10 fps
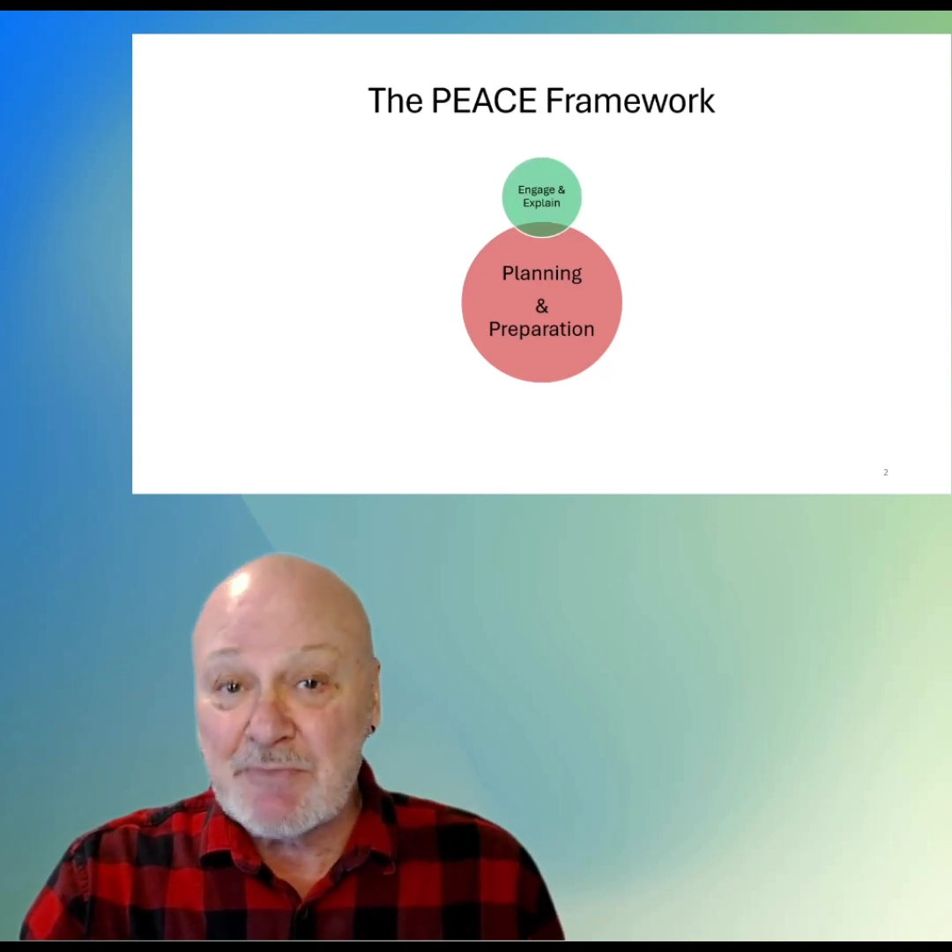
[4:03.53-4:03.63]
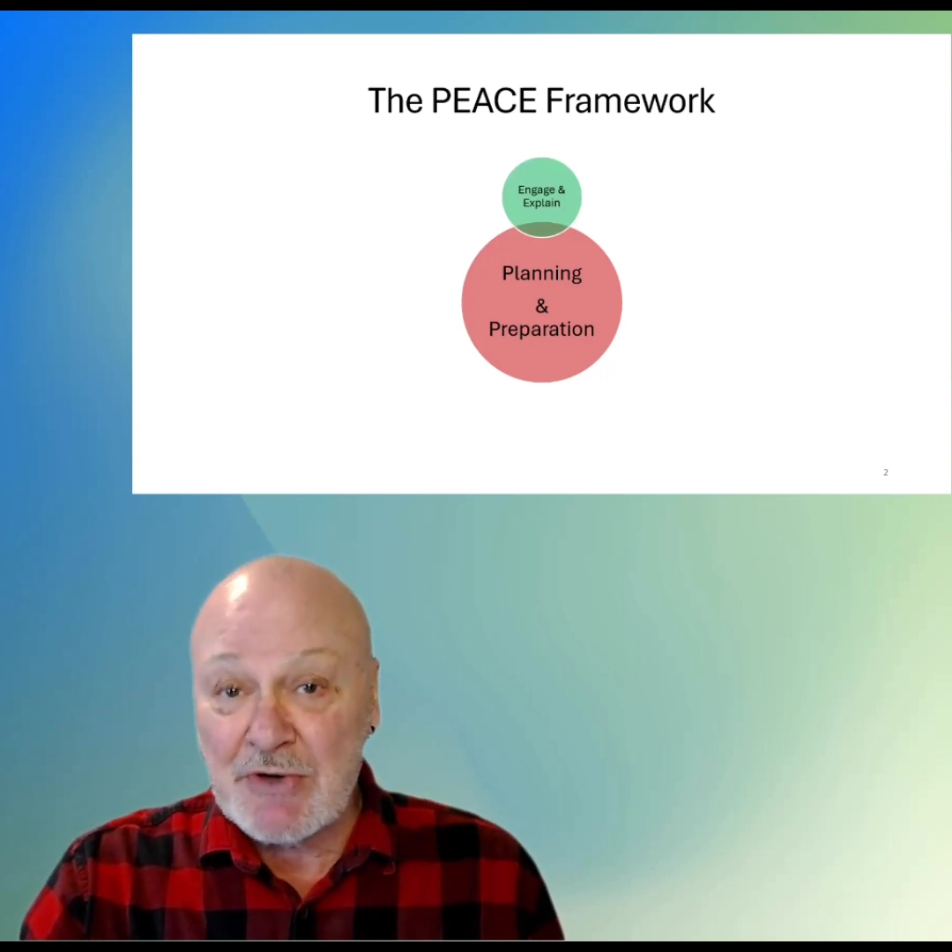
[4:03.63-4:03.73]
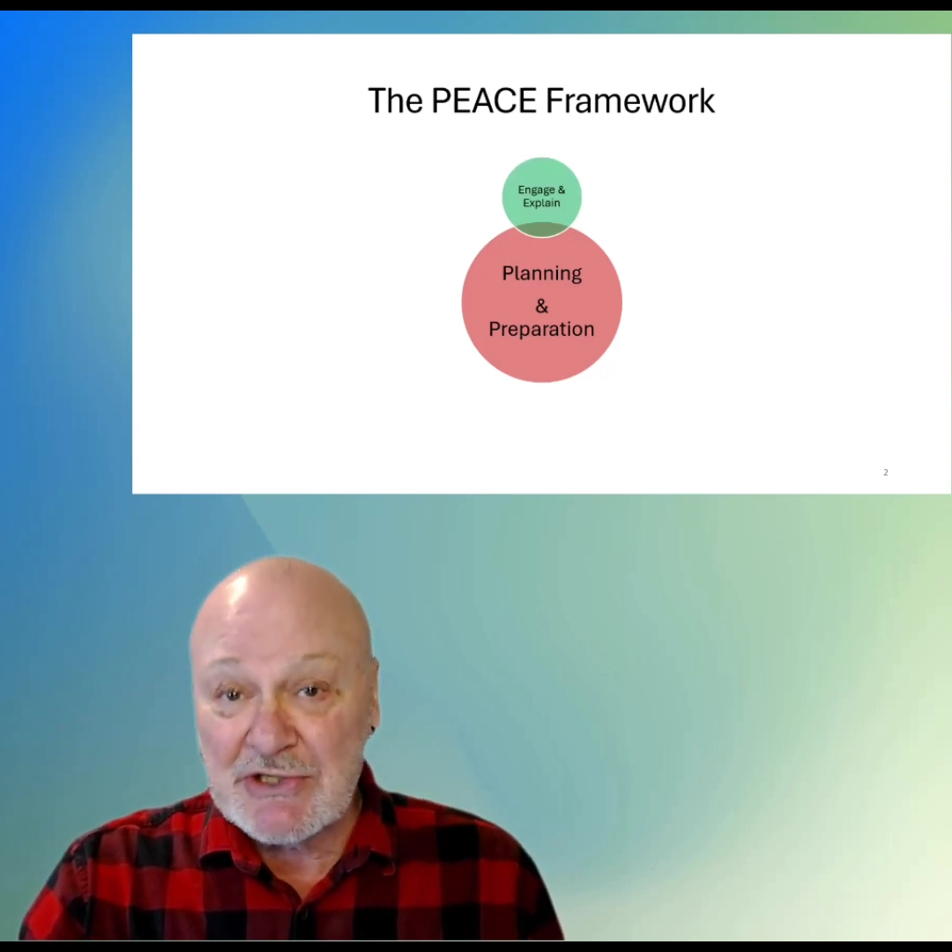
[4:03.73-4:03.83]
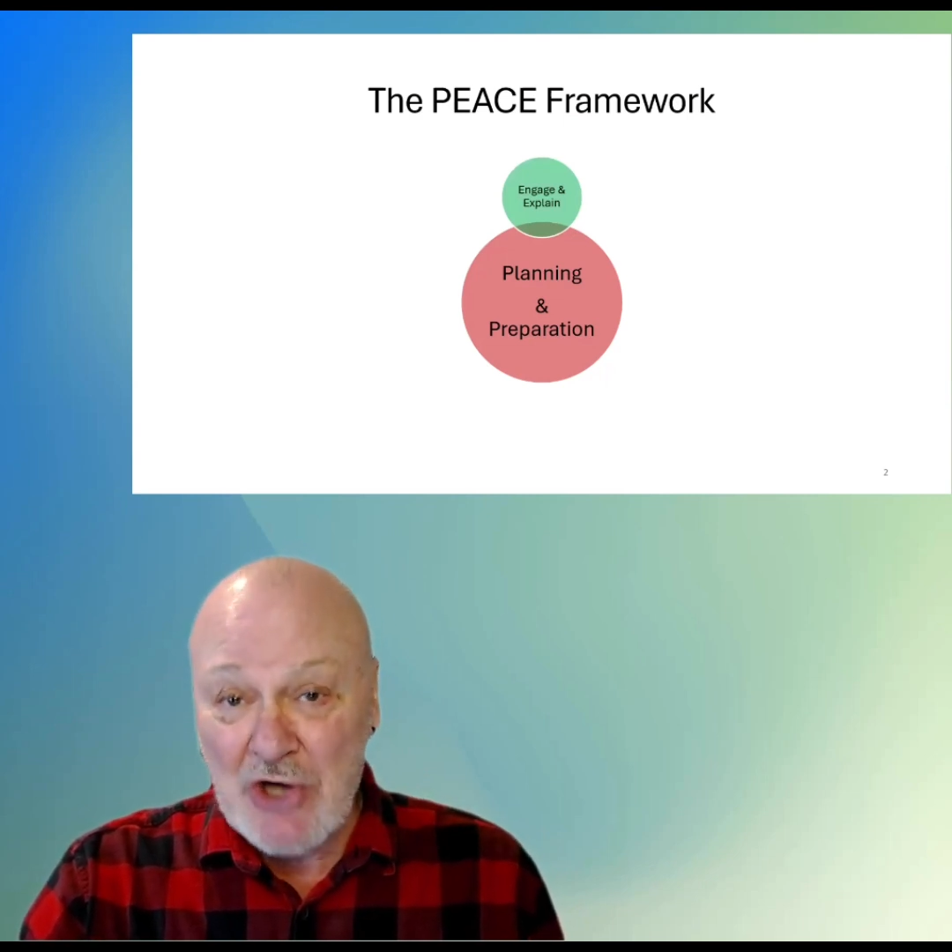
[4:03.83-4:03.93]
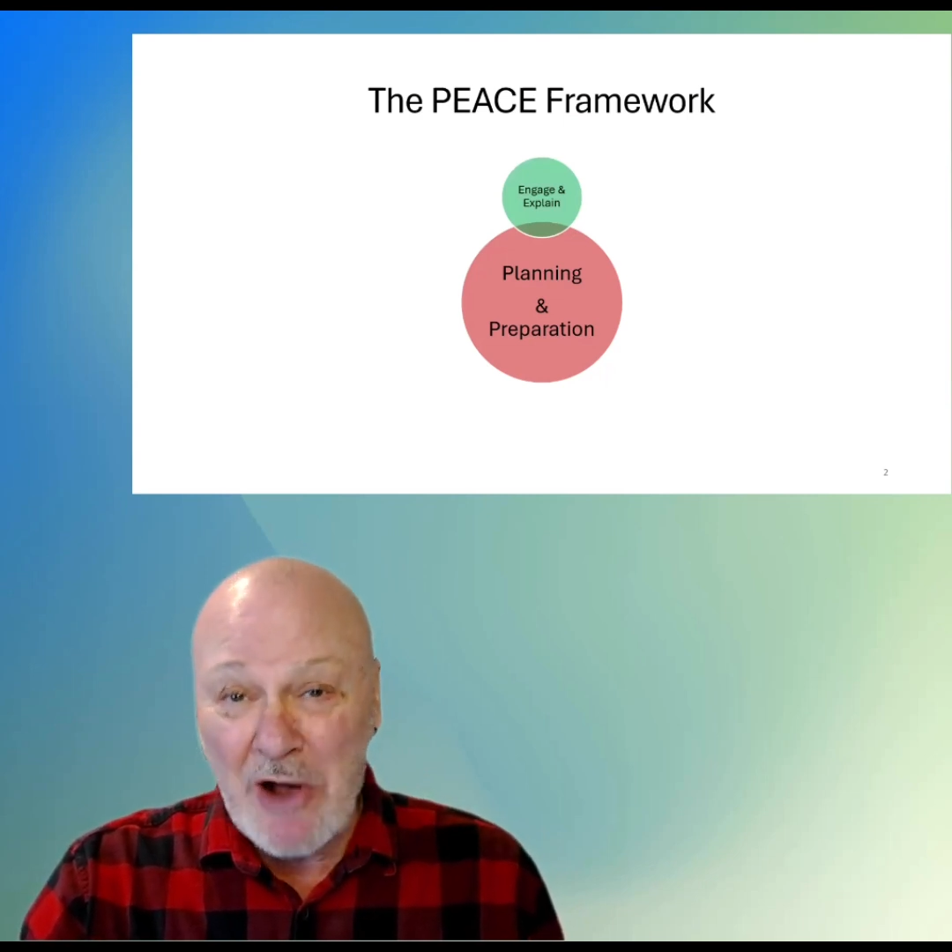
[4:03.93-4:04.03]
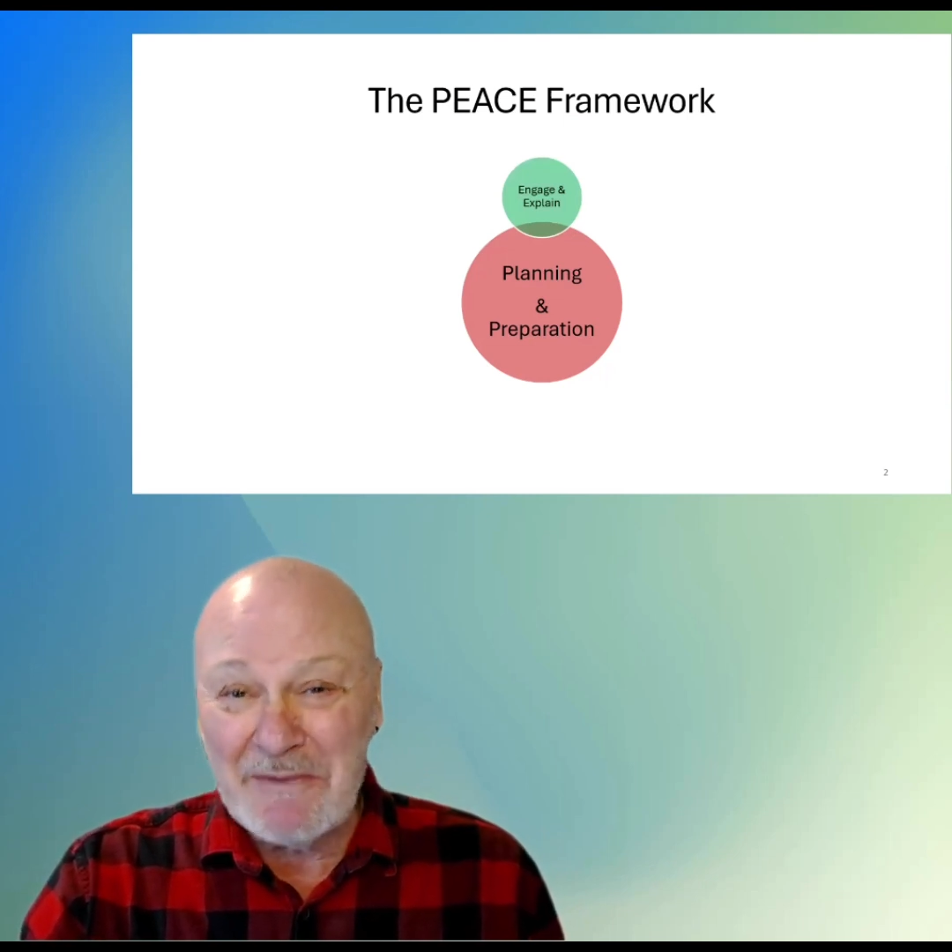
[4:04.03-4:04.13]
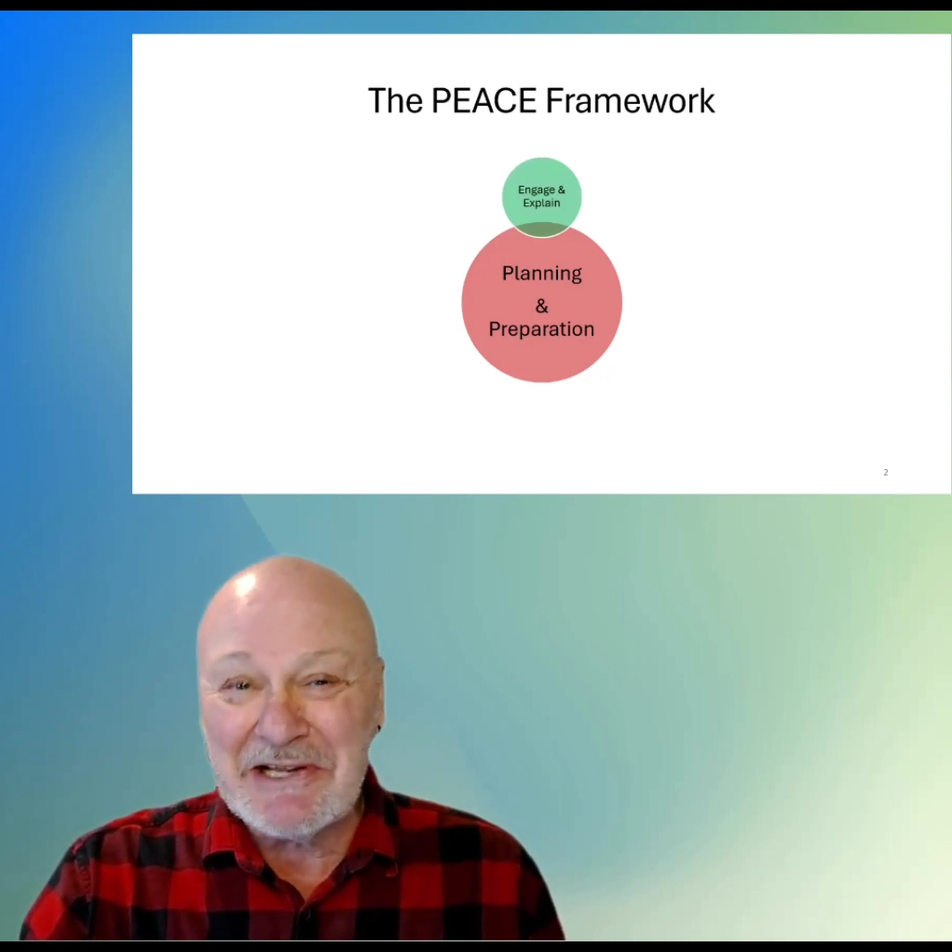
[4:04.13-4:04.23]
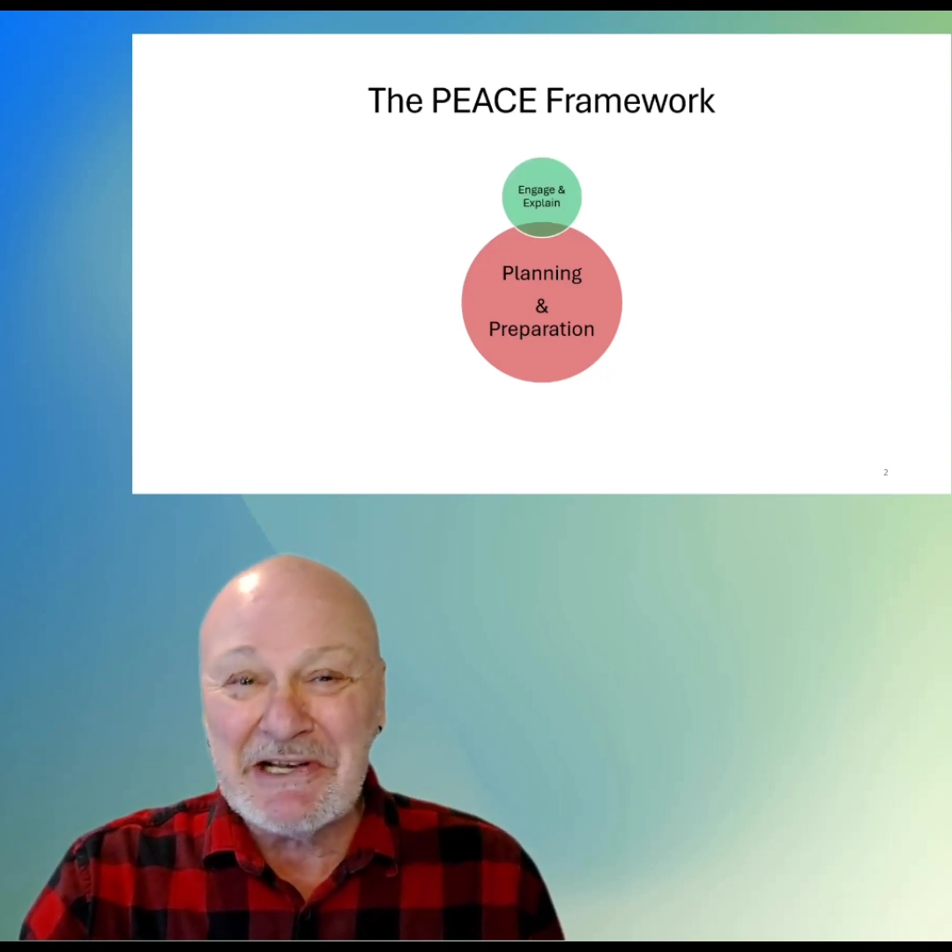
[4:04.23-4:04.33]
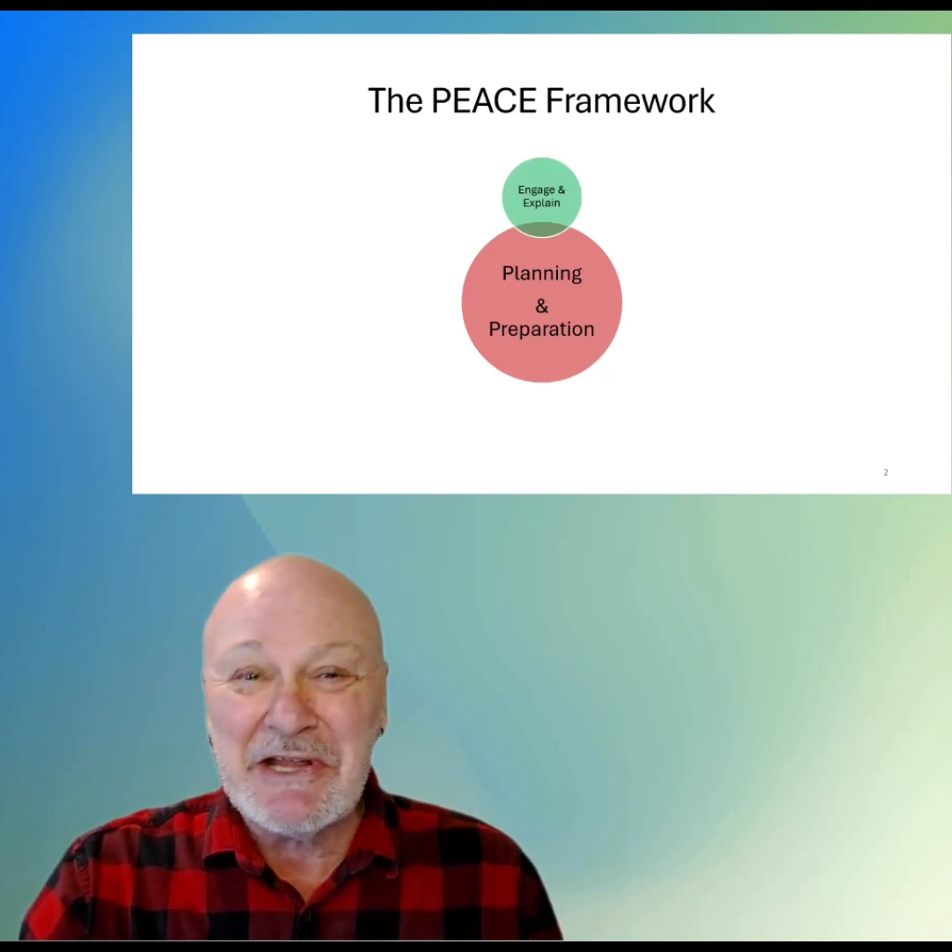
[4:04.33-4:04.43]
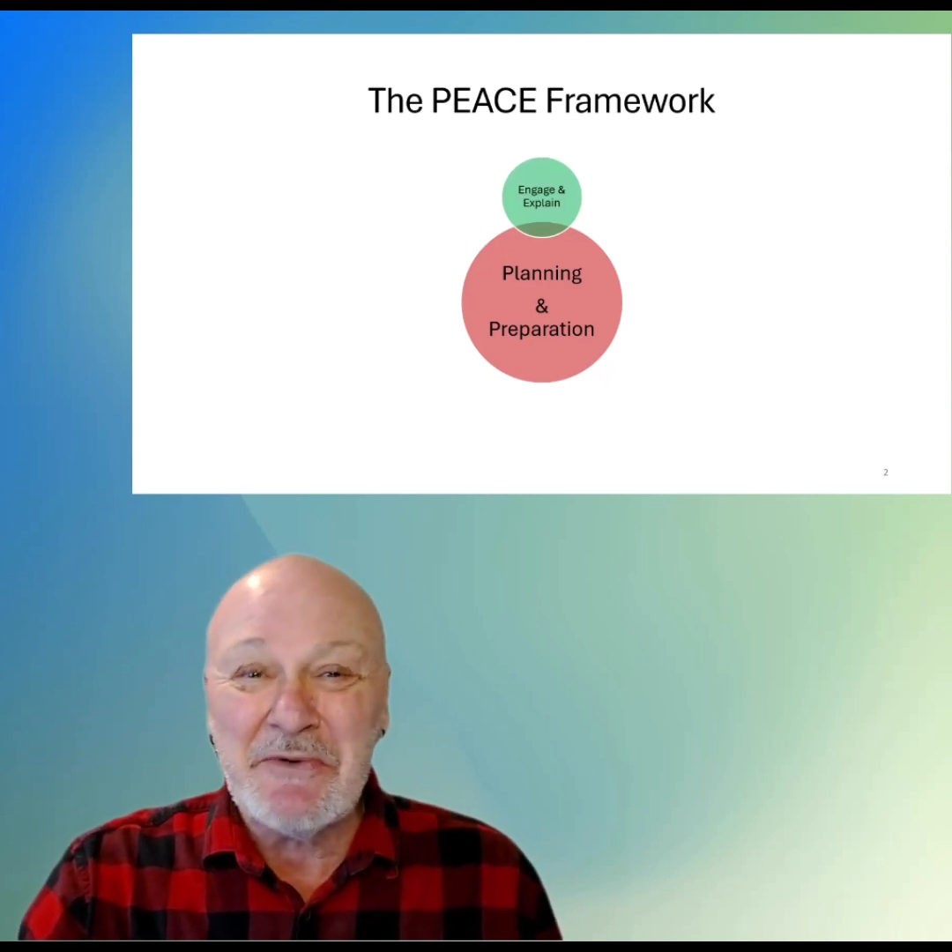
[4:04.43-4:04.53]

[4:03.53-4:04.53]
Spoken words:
predominantly